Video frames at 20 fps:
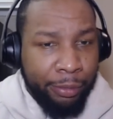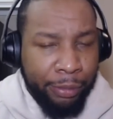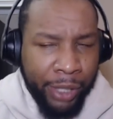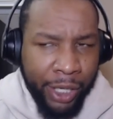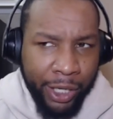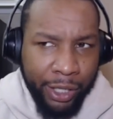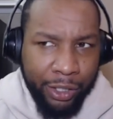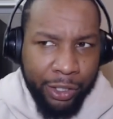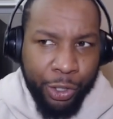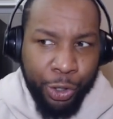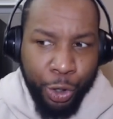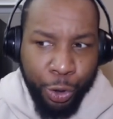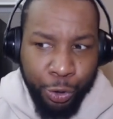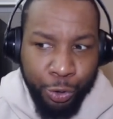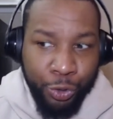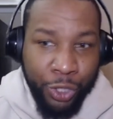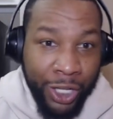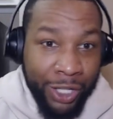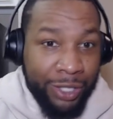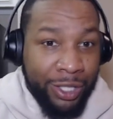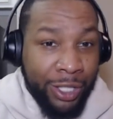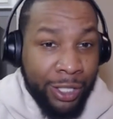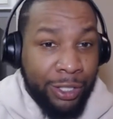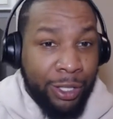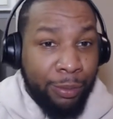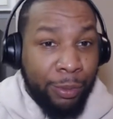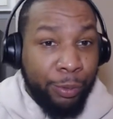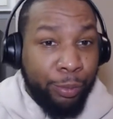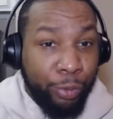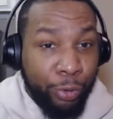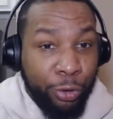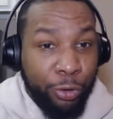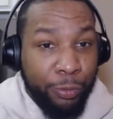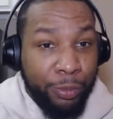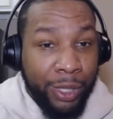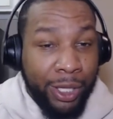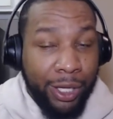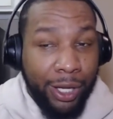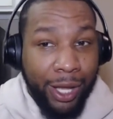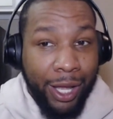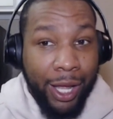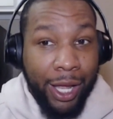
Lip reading: But, you know, you did see some improvement.